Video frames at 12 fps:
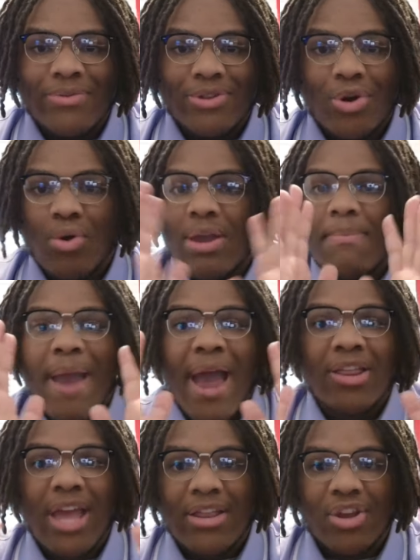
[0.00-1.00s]
Don't get
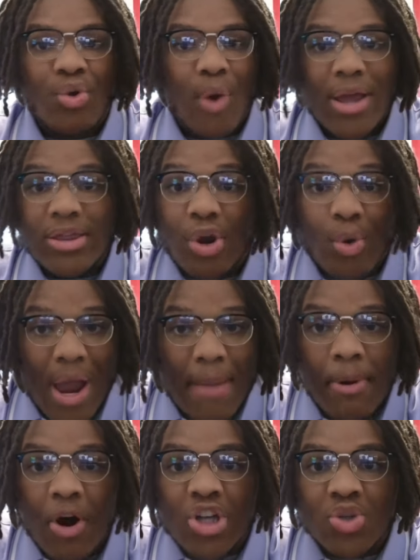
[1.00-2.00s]
mad at the
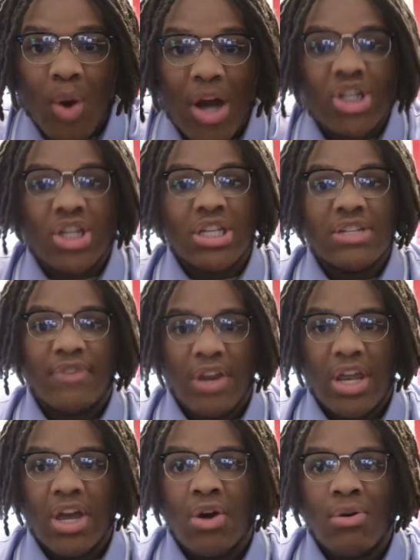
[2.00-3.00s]
grandpas watching this
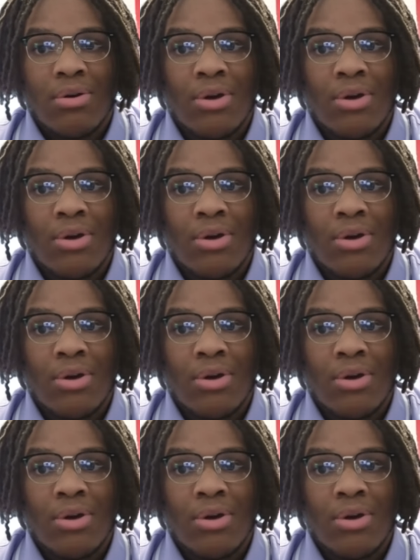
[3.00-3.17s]
video,